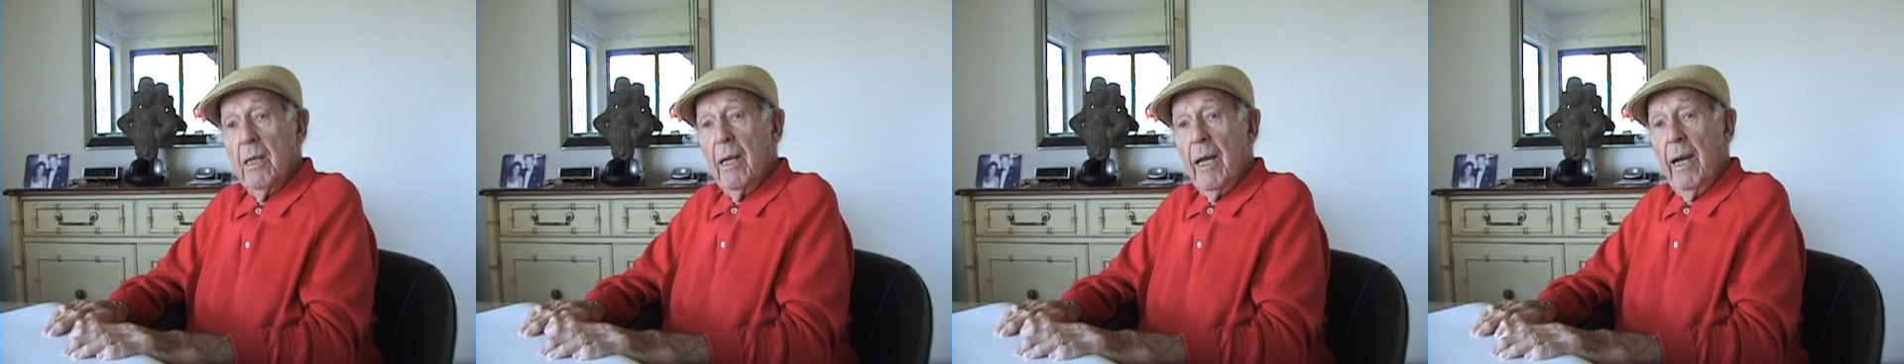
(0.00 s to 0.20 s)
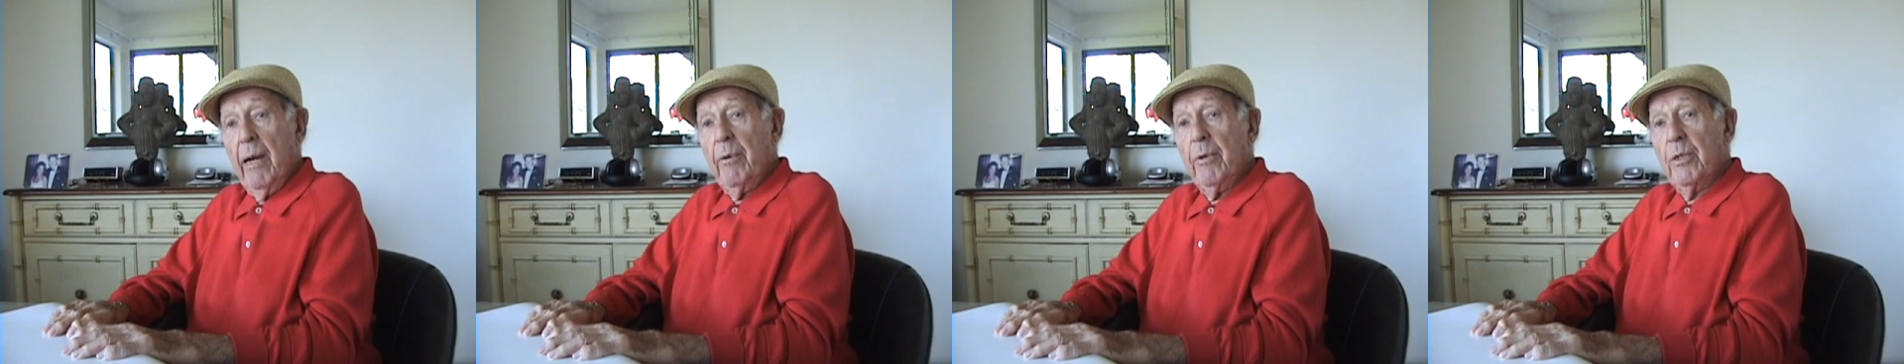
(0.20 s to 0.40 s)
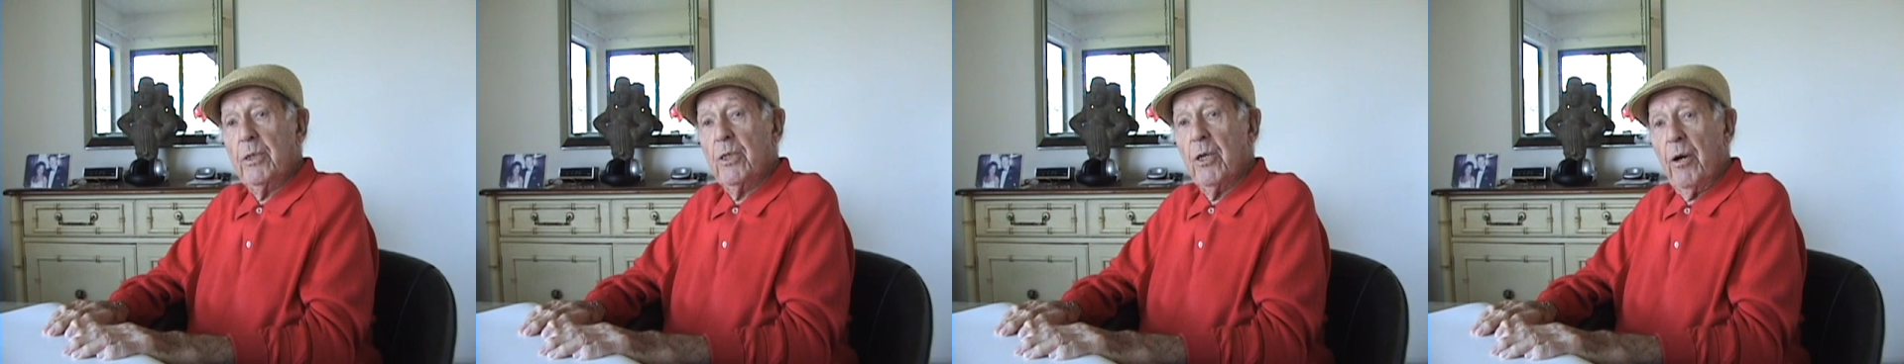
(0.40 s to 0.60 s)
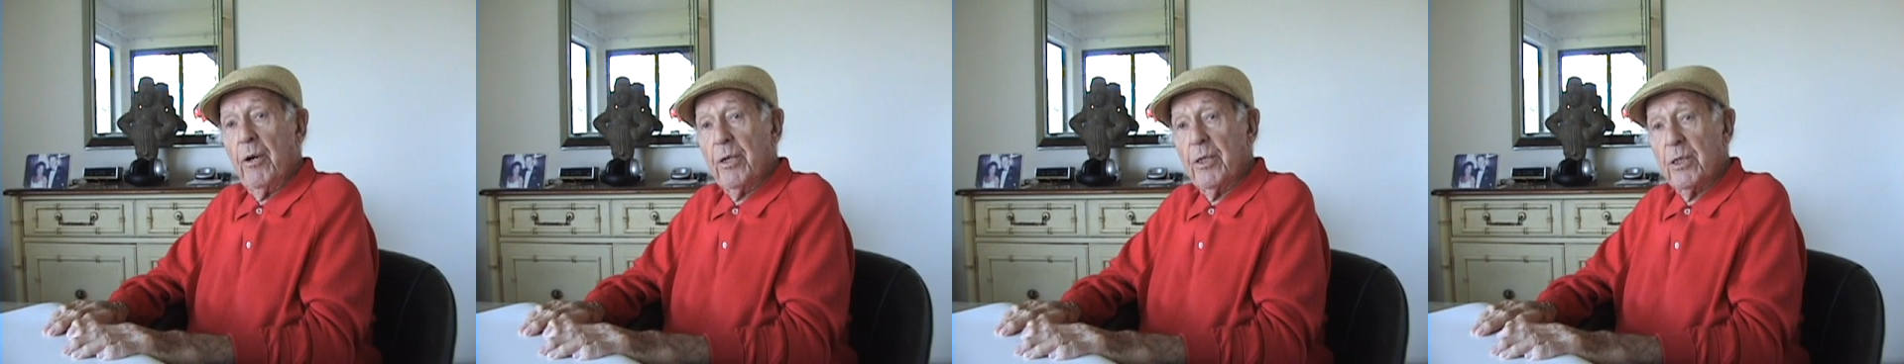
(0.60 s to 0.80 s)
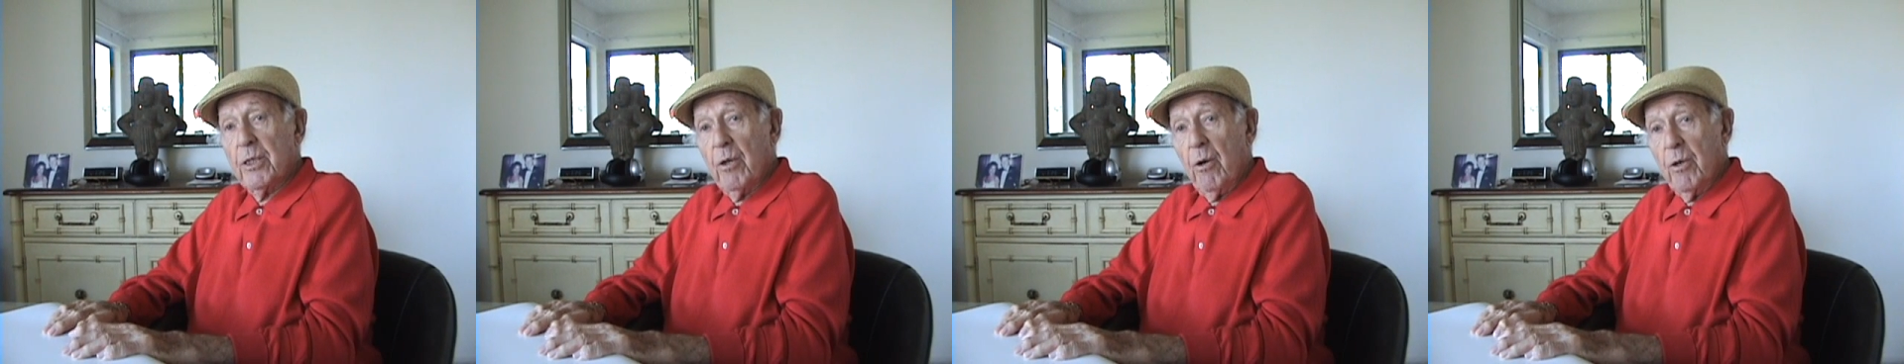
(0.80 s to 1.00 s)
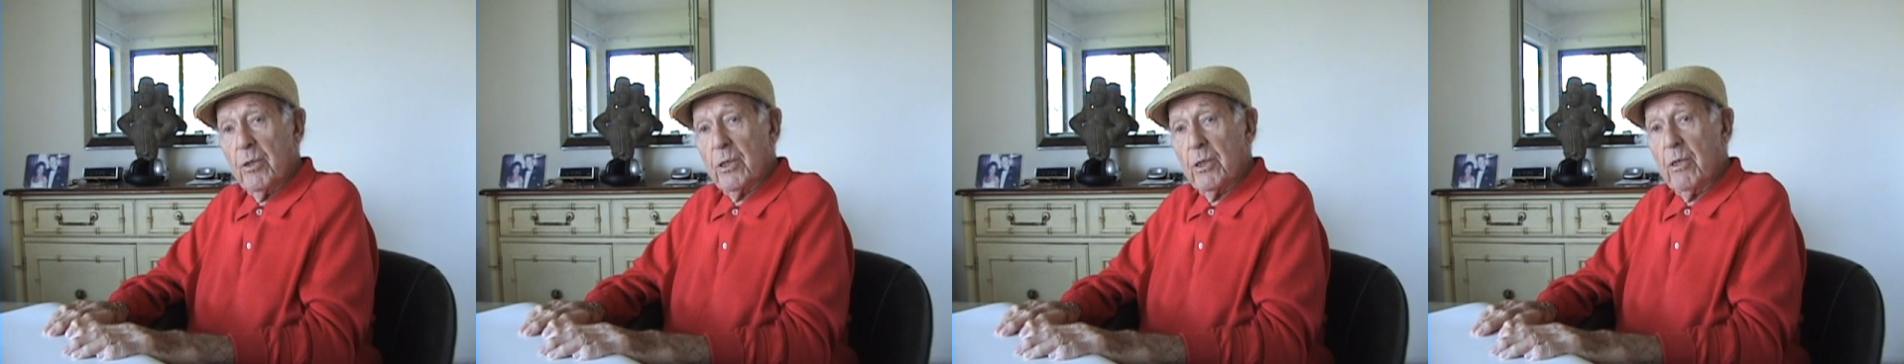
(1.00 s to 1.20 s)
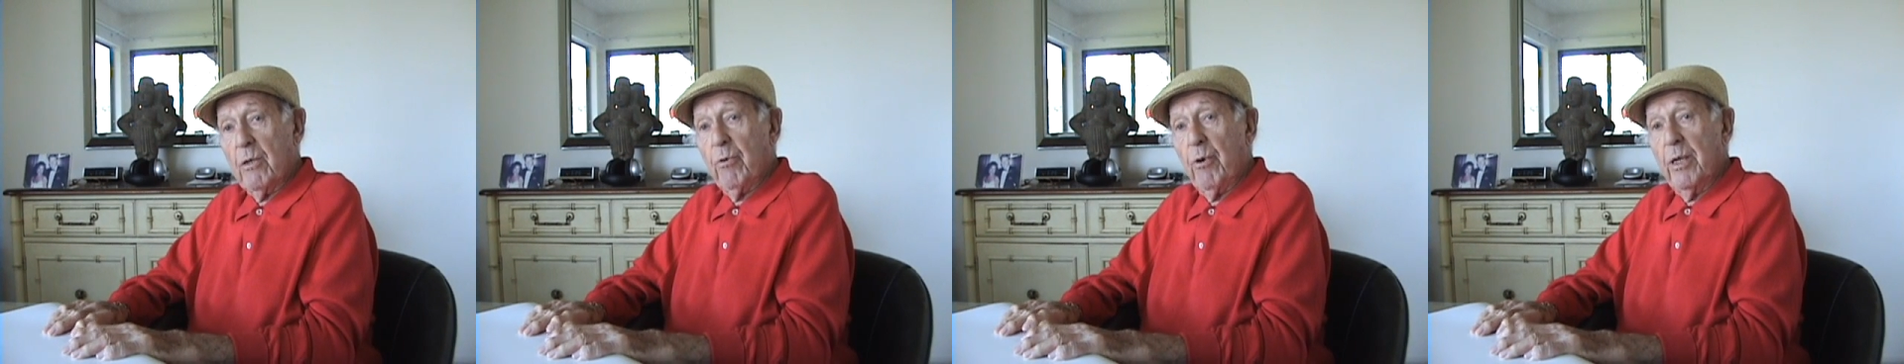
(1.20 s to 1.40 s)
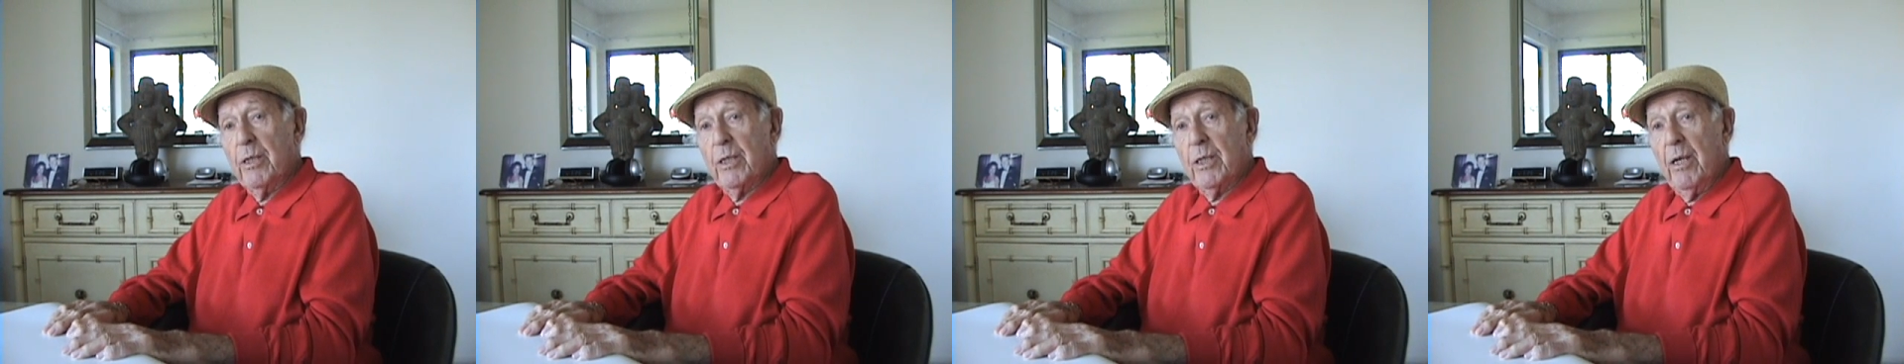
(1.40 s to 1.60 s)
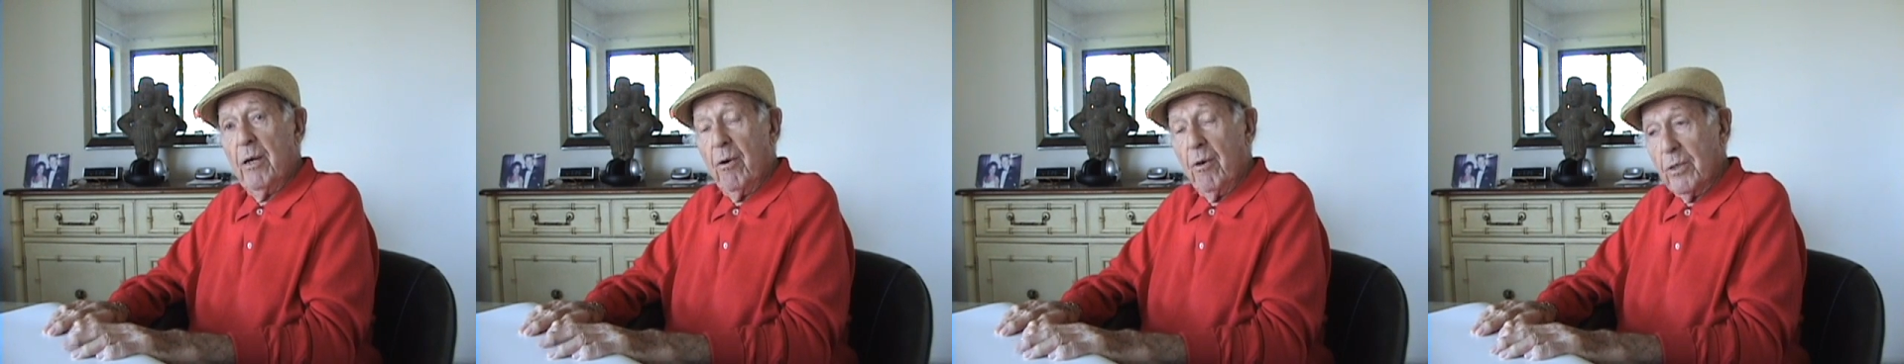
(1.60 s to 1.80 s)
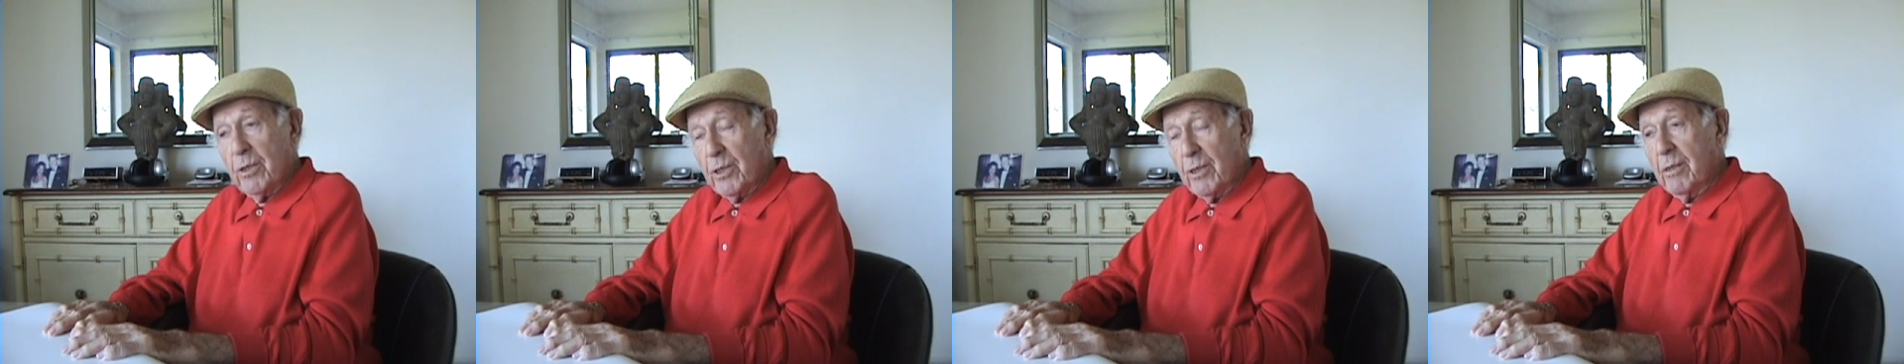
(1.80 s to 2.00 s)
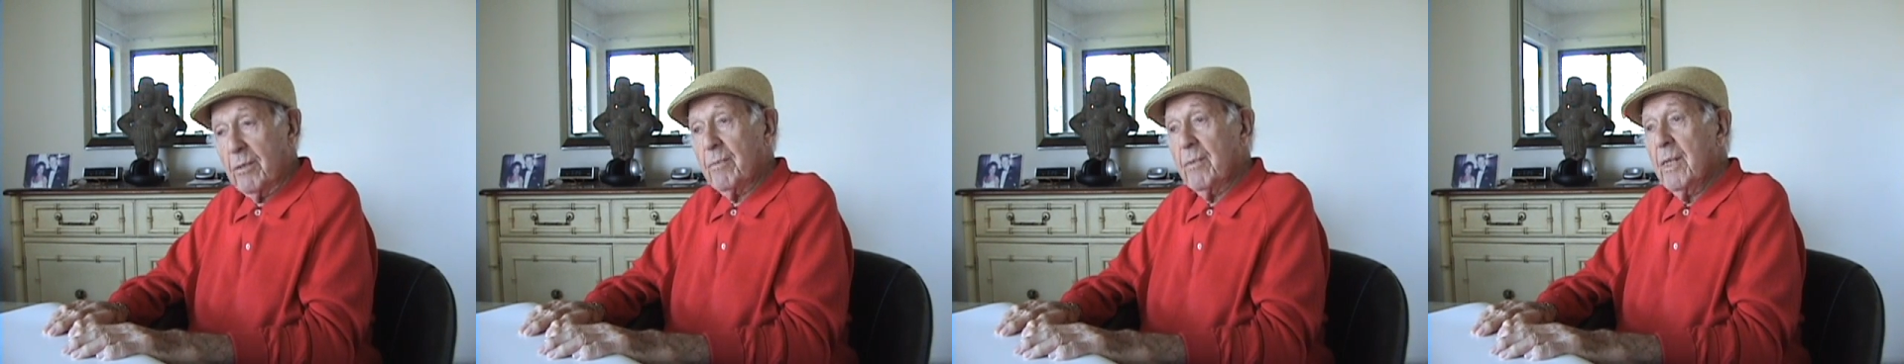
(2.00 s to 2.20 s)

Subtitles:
Harry Jarkey's auction, Crazy Auction.